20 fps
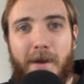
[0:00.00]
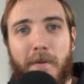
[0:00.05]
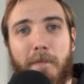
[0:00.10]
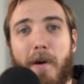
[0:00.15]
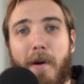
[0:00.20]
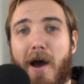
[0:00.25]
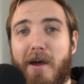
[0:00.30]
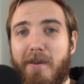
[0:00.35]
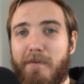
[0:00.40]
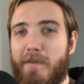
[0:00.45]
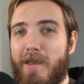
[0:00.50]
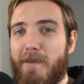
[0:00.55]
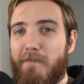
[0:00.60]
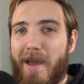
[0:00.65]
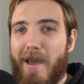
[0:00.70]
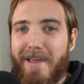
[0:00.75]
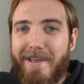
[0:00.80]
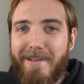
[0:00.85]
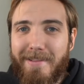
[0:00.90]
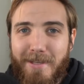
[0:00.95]
Part of me
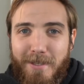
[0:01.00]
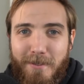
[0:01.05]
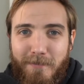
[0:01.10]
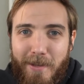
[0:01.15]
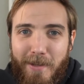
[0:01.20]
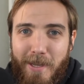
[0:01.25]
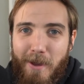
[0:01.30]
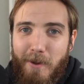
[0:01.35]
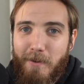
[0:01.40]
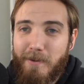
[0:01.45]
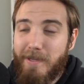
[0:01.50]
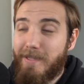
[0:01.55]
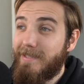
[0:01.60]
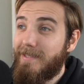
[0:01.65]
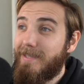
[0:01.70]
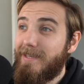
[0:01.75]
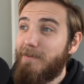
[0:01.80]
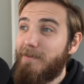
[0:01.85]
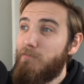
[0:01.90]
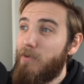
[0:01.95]
making this video is
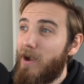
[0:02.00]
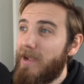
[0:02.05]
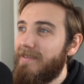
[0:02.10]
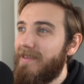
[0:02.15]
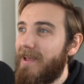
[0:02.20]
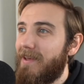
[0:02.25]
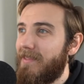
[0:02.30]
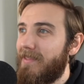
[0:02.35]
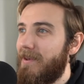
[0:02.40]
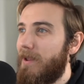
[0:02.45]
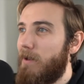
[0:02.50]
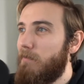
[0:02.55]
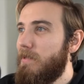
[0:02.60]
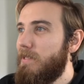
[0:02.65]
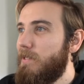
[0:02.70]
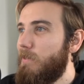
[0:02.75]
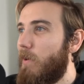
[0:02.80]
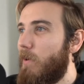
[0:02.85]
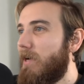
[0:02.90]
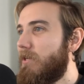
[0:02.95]
to break down the
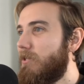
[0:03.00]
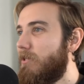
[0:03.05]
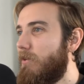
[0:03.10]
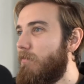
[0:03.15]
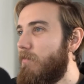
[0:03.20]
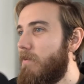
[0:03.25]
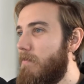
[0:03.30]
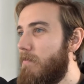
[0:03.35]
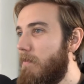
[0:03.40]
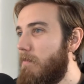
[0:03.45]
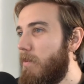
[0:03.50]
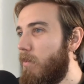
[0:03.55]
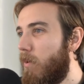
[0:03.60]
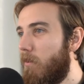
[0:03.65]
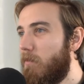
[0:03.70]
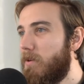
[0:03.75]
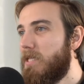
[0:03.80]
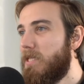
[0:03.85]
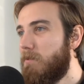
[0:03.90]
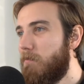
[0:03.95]
numbers so I actually remember
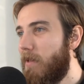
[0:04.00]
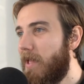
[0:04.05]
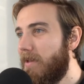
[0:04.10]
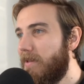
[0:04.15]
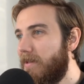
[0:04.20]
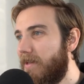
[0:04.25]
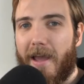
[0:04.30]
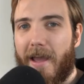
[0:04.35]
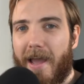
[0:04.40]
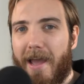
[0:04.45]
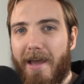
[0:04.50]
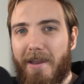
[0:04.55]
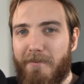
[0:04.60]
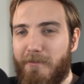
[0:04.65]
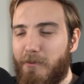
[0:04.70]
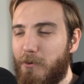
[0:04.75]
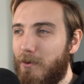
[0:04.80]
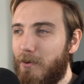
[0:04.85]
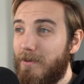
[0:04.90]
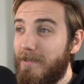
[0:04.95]
what we spent. And of
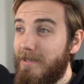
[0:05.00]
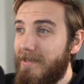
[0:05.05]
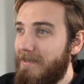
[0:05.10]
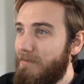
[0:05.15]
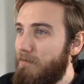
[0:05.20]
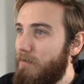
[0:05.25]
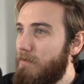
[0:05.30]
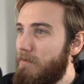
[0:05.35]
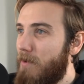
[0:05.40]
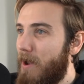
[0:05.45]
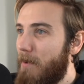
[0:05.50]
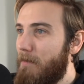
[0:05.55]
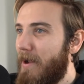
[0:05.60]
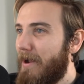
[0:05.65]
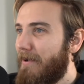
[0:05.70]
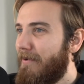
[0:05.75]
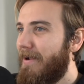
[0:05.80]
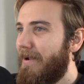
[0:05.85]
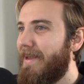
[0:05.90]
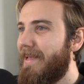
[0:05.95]
course, with my
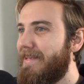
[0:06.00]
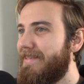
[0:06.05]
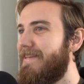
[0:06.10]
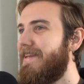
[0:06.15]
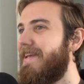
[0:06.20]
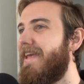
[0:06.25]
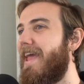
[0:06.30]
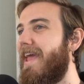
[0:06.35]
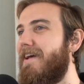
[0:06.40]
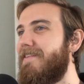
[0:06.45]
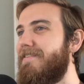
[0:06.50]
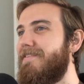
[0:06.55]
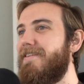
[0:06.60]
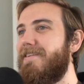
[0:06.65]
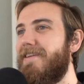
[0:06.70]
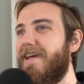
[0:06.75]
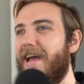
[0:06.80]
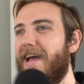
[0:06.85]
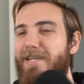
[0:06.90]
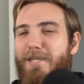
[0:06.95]
background as an
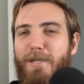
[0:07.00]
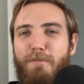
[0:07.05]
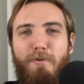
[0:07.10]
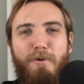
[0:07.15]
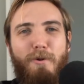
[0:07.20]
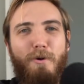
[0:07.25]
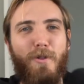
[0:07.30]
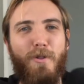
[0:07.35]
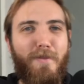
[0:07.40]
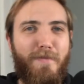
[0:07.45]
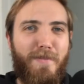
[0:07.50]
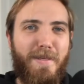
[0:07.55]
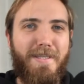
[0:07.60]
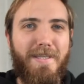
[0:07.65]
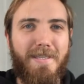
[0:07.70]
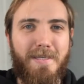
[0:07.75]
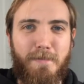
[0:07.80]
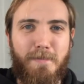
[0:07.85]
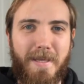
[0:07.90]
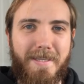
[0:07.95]
accountant, I actually put all of these
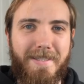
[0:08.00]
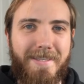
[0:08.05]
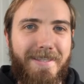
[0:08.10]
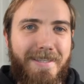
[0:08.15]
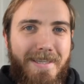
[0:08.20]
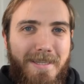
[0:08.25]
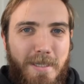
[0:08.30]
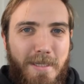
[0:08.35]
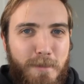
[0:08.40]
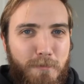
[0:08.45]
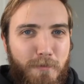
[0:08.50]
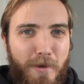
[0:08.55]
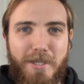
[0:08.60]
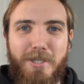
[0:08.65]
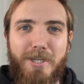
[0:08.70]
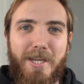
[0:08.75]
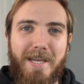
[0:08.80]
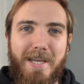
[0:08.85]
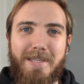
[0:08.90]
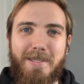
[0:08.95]
expenses in a
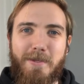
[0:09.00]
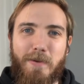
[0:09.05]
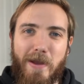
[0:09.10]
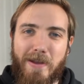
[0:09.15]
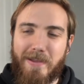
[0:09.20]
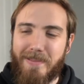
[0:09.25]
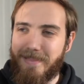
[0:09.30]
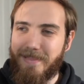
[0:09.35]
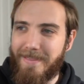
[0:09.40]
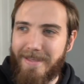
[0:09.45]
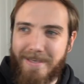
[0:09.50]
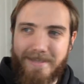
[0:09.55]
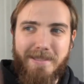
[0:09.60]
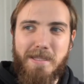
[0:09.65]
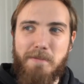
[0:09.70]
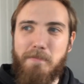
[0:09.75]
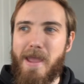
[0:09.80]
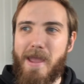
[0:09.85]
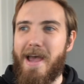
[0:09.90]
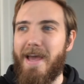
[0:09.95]
spreadsheet so I could list
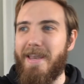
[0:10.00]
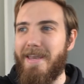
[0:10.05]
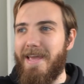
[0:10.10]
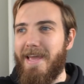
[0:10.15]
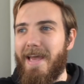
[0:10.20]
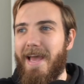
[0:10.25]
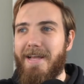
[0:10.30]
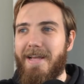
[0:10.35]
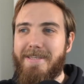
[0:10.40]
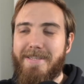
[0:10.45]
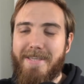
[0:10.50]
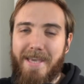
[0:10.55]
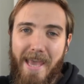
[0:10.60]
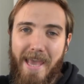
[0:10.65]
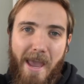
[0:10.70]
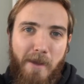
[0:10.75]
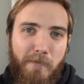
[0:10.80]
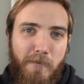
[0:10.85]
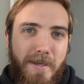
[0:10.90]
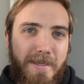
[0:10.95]
them out and see
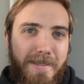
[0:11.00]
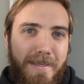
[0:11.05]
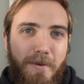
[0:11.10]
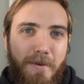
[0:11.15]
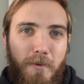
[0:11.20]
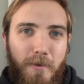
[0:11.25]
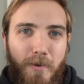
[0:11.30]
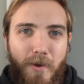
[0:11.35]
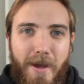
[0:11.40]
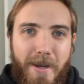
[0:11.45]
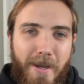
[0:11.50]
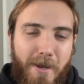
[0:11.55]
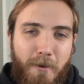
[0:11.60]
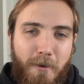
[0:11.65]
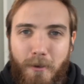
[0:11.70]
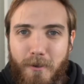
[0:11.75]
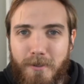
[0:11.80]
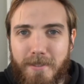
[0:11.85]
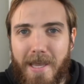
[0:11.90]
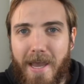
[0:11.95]
every single night
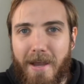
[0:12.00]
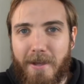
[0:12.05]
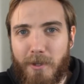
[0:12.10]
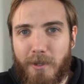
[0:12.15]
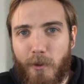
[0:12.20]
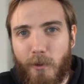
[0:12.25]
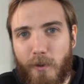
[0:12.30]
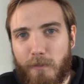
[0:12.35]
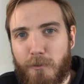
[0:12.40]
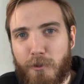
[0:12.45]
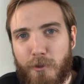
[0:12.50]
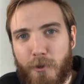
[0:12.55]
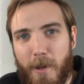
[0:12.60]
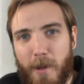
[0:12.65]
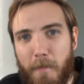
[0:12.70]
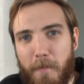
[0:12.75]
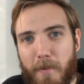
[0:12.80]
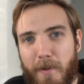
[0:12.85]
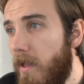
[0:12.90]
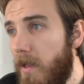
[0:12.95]
across our Europe
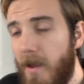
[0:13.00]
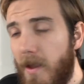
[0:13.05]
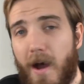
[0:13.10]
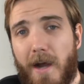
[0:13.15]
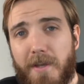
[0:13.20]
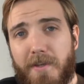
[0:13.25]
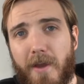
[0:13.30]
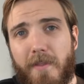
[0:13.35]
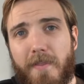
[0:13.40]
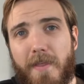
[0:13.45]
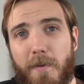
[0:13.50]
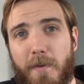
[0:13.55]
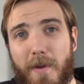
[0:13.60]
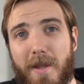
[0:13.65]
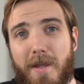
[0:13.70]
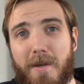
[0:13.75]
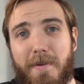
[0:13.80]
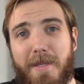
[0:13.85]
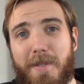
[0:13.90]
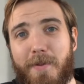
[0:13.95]
trip. I don't think we're
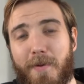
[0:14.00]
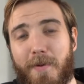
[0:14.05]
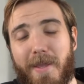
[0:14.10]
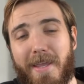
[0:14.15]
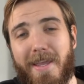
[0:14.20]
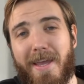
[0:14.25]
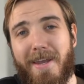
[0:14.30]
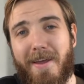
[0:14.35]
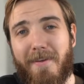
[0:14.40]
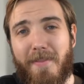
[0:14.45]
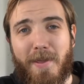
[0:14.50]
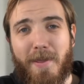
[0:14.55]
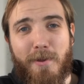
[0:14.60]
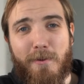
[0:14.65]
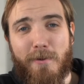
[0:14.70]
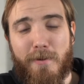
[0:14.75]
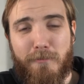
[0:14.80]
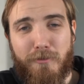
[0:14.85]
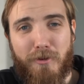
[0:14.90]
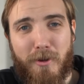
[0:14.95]
going to be doing another
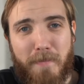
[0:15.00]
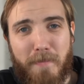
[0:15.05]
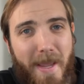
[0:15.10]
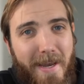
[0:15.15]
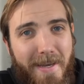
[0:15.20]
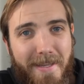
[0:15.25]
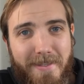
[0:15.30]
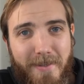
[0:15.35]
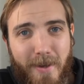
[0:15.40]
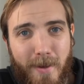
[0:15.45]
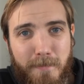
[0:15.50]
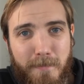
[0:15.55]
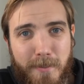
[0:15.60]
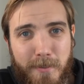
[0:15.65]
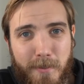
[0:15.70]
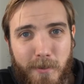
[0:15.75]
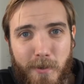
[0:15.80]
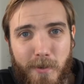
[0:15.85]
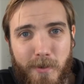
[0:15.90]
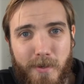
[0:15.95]
Europe trip anytime
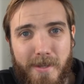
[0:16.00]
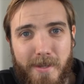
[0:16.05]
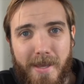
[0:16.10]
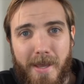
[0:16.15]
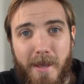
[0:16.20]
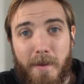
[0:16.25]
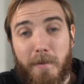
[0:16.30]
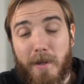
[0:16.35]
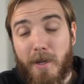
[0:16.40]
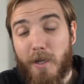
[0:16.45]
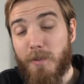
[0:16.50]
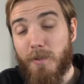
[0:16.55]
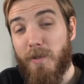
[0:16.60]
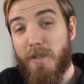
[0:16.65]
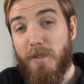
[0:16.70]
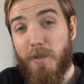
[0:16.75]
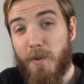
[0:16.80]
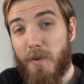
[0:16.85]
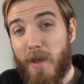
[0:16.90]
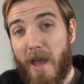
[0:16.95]
soon because we
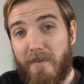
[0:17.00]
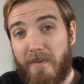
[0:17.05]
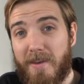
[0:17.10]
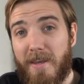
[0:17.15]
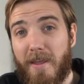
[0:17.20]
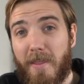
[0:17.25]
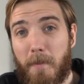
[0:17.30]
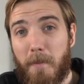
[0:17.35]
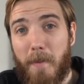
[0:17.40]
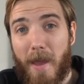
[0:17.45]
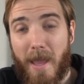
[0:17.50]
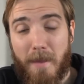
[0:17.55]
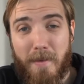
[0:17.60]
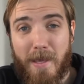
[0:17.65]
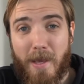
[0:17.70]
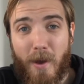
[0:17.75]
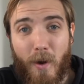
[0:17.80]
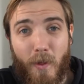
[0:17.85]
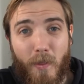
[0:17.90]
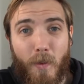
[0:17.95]
do have another
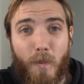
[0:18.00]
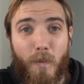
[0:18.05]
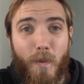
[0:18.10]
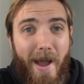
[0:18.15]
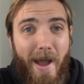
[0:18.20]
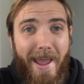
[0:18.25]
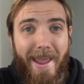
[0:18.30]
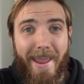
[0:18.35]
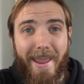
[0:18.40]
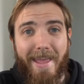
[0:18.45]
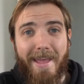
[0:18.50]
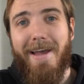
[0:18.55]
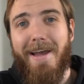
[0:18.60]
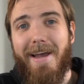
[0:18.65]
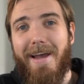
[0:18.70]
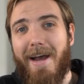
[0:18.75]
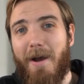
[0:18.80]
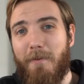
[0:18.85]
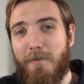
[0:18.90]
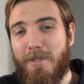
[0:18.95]
baby on the way.
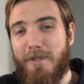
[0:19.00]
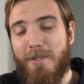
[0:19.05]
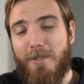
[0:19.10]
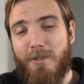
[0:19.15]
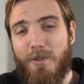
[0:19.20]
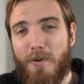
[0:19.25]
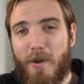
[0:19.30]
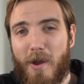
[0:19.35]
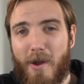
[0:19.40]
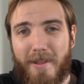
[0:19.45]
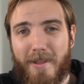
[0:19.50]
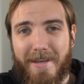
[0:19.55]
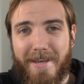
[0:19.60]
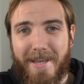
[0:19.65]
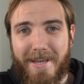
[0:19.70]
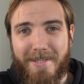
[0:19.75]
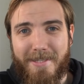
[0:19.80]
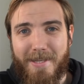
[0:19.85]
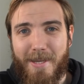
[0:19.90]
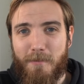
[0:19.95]
which is due early
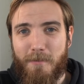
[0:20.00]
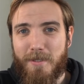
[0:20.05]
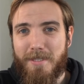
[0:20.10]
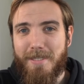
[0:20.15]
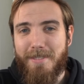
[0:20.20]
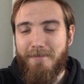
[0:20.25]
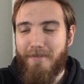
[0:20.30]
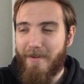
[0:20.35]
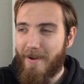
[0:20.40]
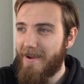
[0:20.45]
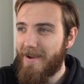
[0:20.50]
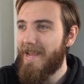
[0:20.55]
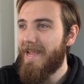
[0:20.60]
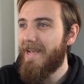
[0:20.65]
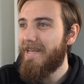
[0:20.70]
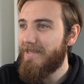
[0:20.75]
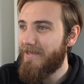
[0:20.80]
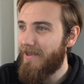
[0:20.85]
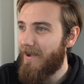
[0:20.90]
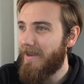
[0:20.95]
next year, which is very
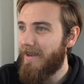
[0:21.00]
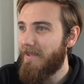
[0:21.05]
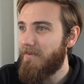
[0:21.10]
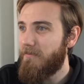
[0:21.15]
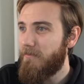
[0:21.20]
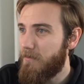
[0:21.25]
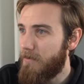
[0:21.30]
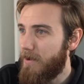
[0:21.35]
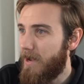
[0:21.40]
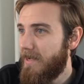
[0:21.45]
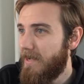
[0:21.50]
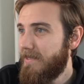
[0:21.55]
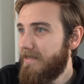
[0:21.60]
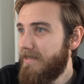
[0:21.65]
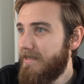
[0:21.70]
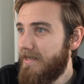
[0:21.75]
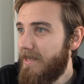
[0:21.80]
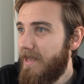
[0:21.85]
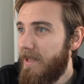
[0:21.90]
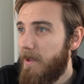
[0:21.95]
exciting for
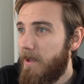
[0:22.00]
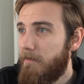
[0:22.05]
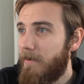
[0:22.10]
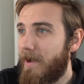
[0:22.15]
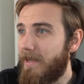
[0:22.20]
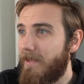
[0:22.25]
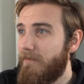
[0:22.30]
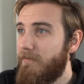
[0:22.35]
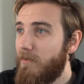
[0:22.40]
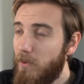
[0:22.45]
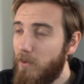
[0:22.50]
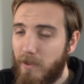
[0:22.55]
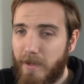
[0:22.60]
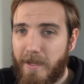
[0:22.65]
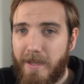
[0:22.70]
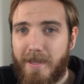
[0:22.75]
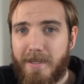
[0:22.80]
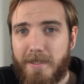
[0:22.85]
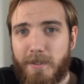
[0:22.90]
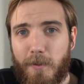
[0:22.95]
us. But if you're
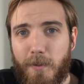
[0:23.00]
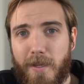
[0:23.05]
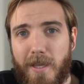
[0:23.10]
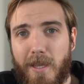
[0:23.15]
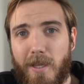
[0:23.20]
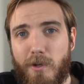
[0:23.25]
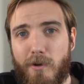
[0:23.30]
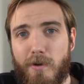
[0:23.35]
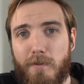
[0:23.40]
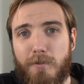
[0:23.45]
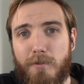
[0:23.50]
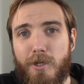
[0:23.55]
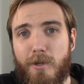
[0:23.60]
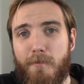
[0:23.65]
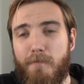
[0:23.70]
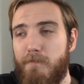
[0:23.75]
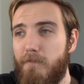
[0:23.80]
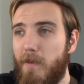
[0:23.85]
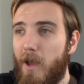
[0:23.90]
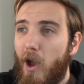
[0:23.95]
looking at doing a Europe
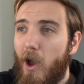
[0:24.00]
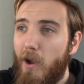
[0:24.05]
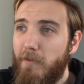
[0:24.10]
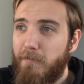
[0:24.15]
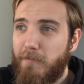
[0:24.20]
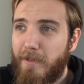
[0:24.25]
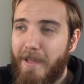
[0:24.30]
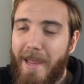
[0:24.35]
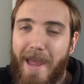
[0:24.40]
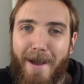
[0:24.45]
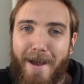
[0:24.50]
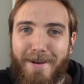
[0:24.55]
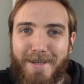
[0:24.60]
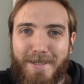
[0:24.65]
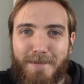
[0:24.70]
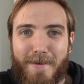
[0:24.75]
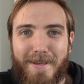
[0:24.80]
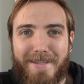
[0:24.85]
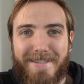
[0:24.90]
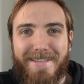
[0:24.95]
trip, hopefully our
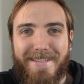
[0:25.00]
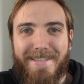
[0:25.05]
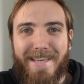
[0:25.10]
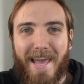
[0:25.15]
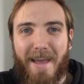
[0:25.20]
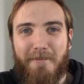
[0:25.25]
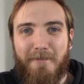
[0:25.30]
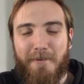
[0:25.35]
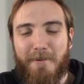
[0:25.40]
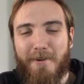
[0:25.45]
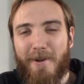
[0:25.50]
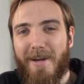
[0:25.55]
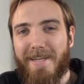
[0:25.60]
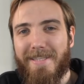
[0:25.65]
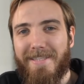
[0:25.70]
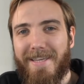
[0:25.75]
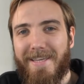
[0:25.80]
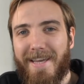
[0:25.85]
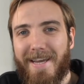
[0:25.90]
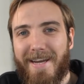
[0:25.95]
expenses gave you an
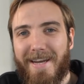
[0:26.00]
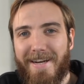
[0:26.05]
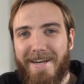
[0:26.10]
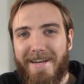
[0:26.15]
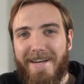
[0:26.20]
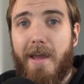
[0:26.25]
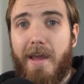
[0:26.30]
idea.